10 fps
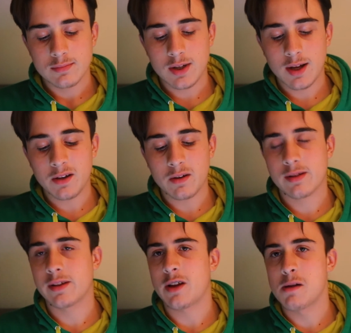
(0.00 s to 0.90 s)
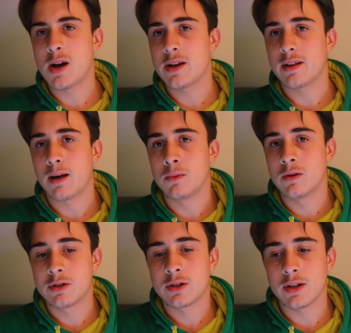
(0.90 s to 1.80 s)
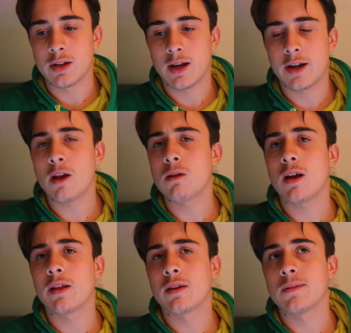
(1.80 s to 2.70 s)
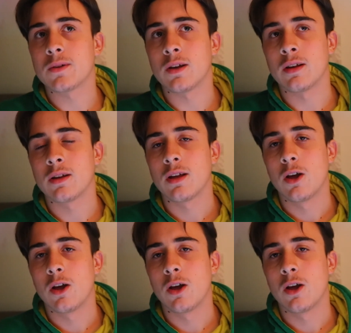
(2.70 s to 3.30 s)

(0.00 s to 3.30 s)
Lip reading: I honestly don't mind it that much. I don't like the other